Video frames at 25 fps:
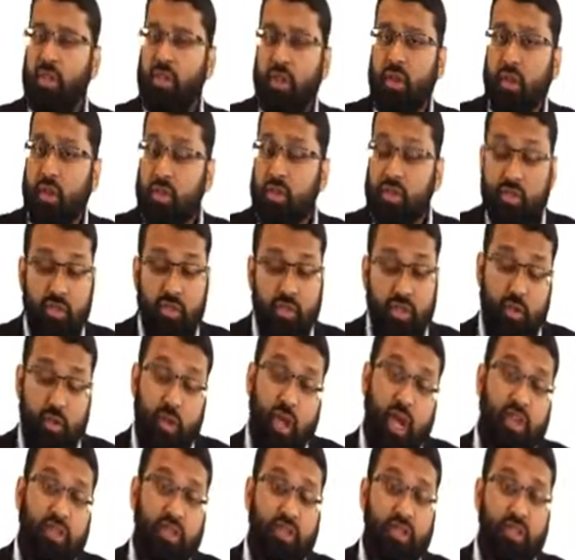theologians have
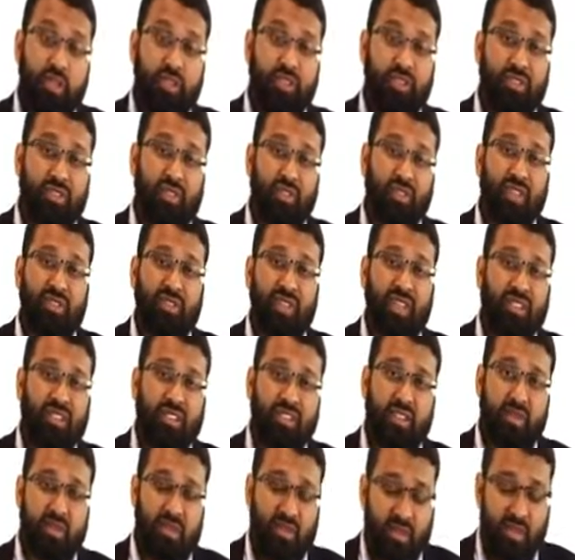actually considered
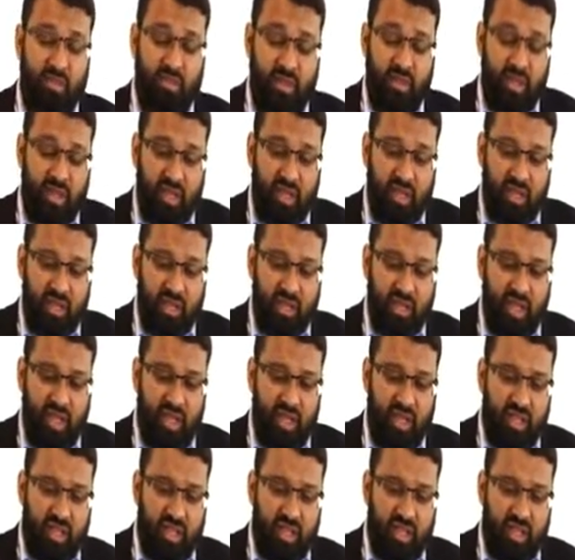sex to be something that is